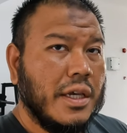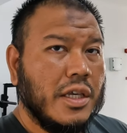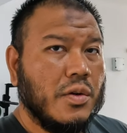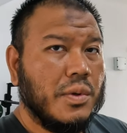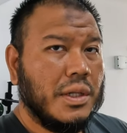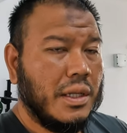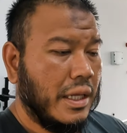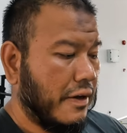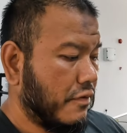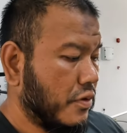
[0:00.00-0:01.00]
you will
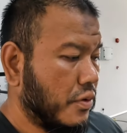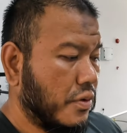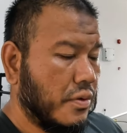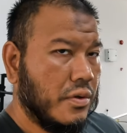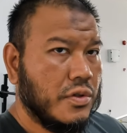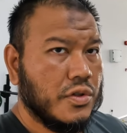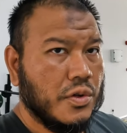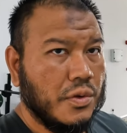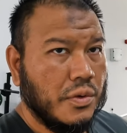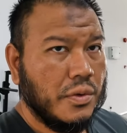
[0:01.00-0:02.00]
have to
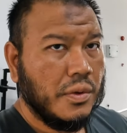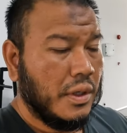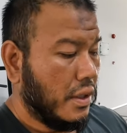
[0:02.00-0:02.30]
screw